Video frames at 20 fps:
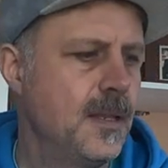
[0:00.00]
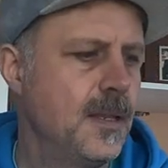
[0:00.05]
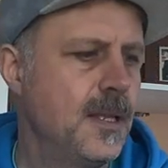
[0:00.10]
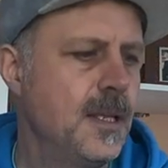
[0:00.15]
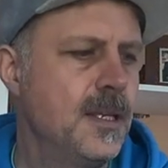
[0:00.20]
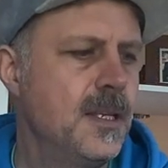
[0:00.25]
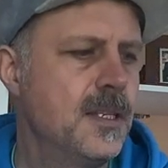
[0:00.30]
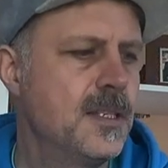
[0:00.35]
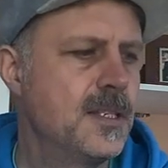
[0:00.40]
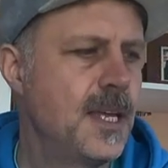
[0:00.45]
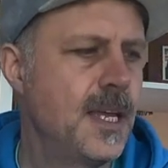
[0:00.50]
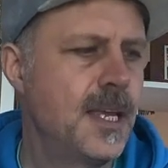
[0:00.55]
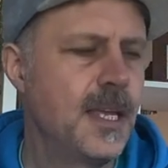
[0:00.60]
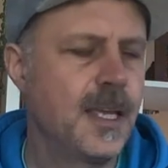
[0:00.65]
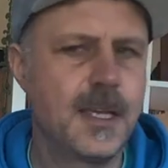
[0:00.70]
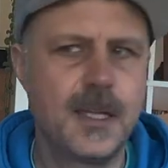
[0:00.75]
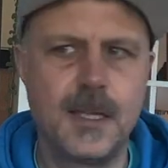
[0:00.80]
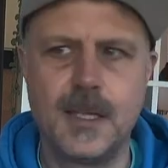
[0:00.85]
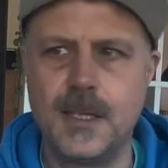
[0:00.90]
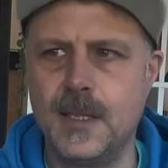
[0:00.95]
Then you
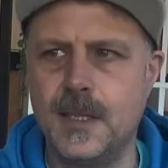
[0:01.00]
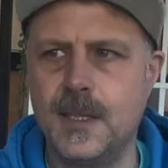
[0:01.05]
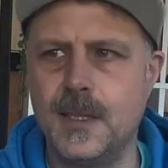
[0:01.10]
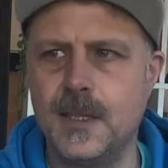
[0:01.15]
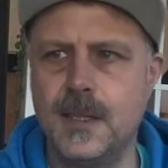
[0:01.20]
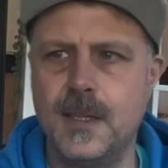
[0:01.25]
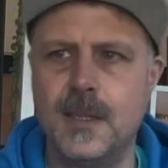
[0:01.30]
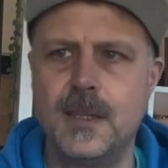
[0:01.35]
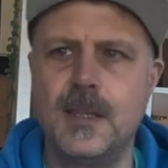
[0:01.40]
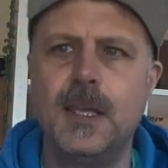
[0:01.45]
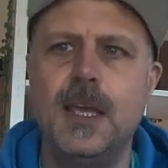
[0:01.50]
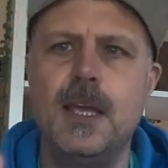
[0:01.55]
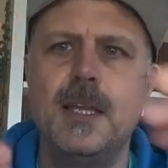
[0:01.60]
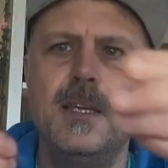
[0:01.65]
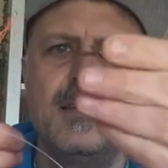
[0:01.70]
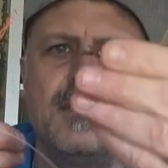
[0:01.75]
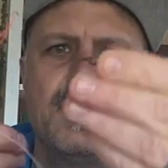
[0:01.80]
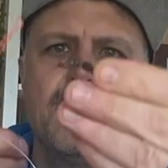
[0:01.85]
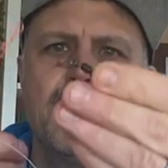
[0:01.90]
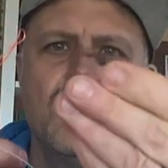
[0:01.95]
take the
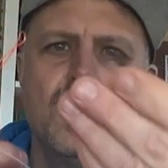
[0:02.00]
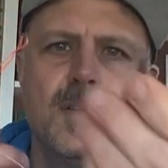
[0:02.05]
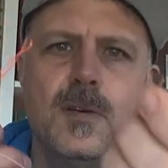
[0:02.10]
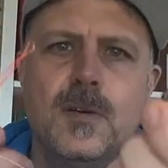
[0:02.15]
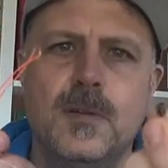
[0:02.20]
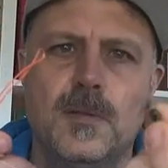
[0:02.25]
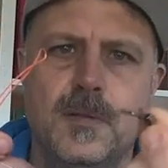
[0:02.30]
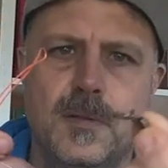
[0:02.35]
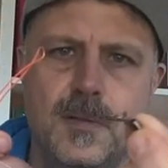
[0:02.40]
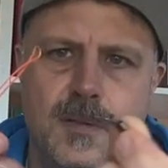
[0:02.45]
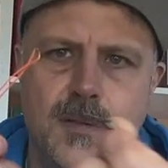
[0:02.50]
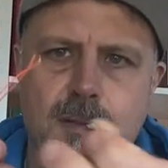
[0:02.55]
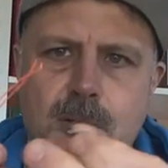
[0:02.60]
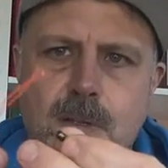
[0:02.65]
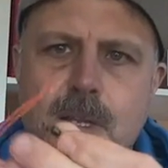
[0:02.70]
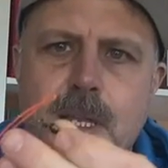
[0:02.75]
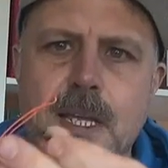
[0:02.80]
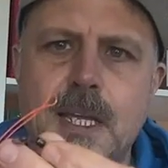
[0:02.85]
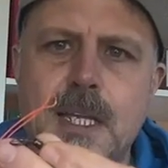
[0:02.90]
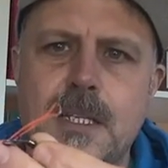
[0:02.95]
end of your
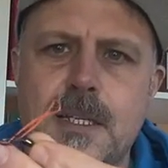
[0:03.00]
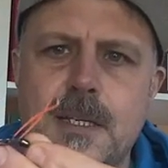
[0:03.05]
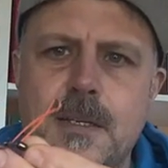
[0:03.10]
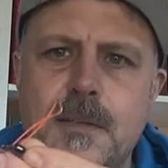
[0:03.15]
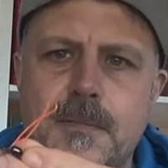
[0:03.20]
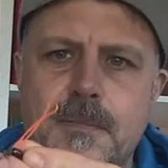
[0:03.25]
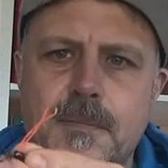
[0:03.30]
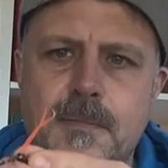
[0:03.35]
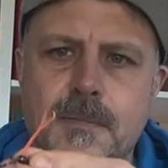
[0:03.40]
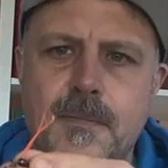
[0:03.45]
leader